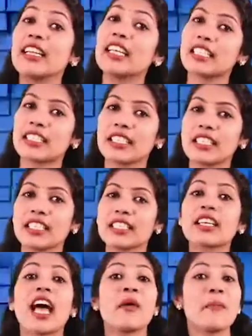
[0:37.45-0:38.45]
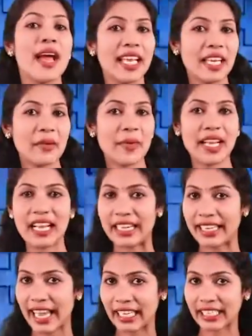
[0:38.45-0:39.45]
lustrous, malleable,
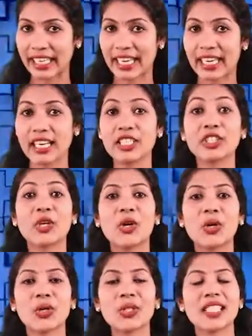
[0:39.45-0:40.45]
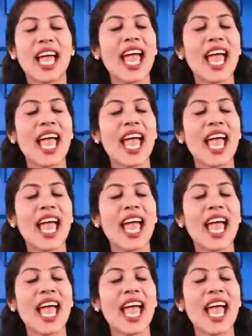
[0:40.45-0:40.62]
ductile, sonorous